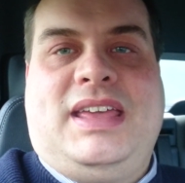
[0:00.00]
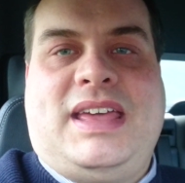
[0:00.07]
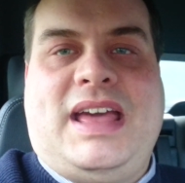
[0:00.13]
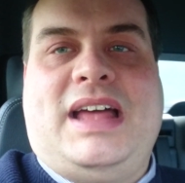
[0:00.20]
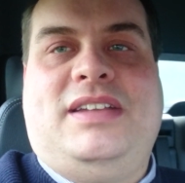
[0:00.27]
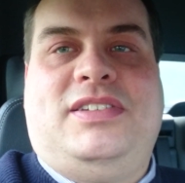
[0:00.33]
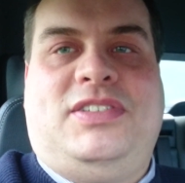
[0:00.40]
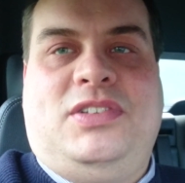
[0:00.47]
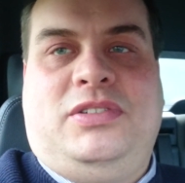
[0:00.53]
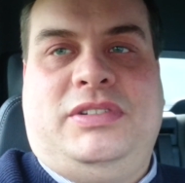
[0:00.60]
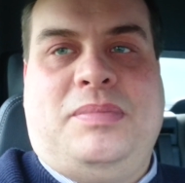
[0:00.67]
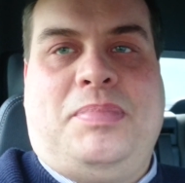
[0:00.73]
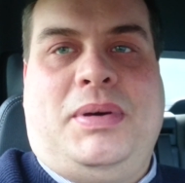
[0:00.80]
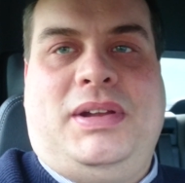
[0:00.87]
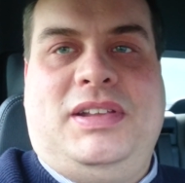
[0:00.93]
cancelled
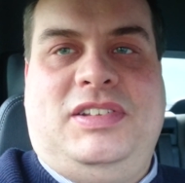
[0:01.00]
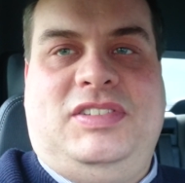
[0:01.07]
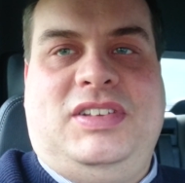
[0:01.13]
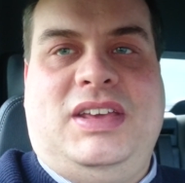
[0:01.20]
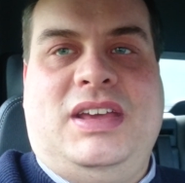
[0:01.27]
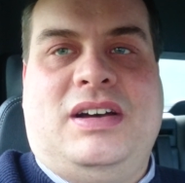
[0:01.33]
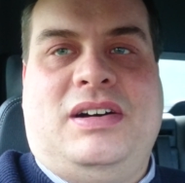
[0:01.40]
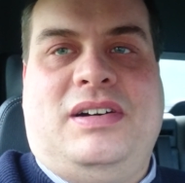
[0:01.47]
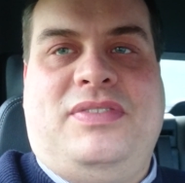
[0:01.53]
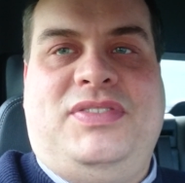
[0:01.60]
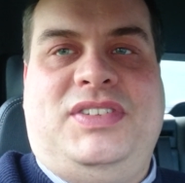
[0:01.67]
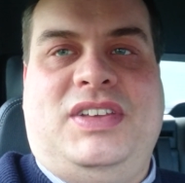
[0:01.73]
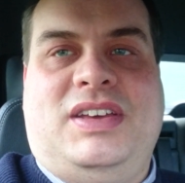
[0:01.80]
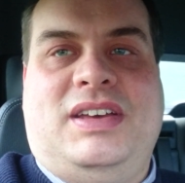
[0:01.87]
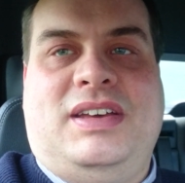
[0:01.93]
the policy
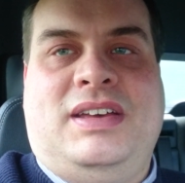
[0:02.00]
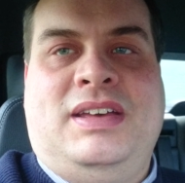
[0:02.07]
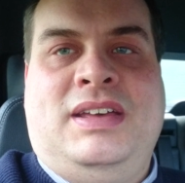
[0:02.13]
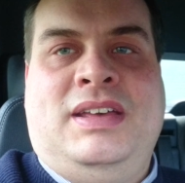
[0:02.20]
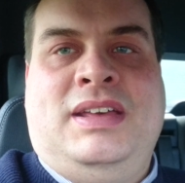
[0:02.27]
after